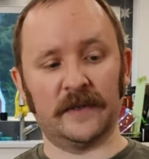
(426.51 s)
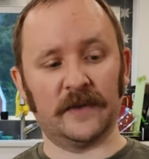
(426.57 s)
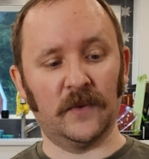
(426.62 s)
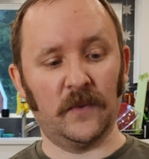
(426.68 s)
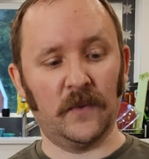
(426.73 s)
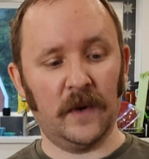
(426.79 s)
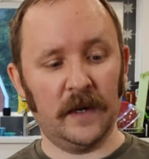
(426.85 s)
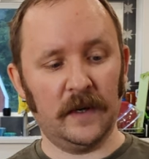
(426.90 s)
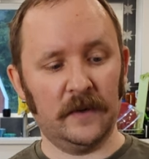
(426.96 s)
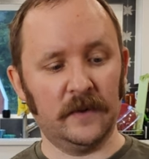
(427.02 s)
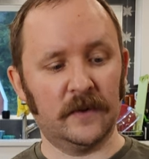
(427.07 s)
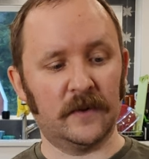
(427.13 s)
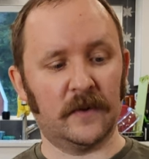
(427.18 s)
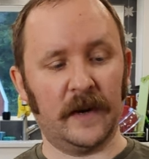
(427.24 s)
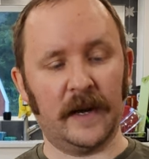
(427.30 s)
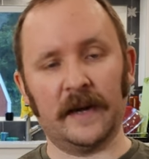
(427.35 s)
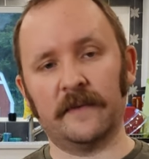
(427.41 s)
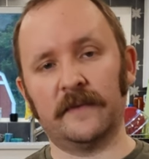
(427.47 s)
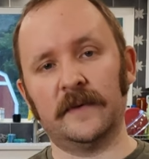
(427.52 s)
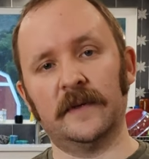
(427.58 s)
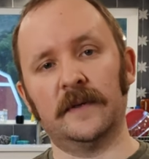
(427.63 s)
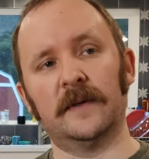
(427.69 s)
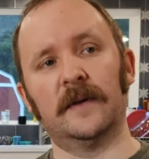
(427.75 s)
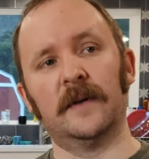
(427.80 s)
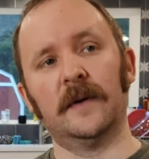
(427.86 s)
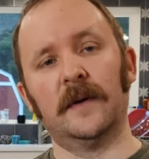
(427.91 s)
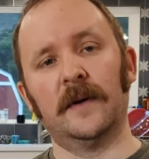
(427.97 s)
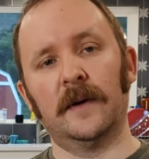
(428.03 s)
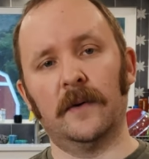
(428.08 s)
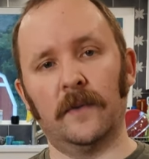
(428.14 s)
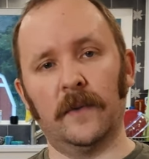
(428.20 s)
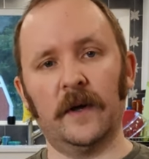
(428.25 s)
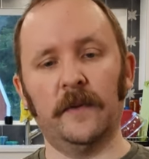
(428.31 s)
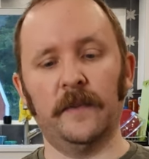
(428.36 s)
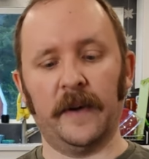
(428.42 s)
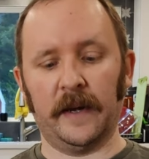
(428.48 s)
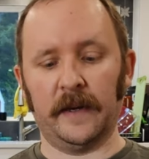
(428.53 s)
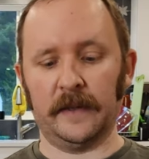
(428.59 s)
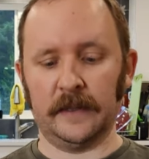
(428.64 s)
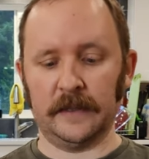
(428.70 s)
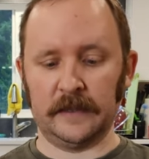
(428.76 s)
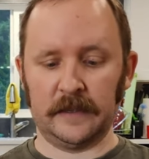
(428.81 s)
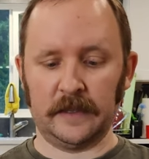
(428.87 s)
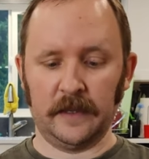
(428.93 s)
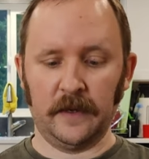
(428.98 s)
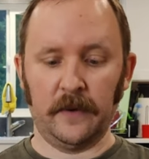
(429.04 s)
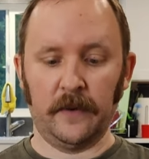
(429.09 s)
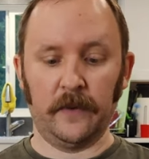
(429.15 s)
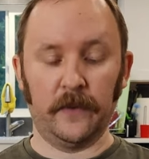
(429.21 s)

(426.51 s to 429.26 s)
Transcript: It's a well-crafted, well-balanced,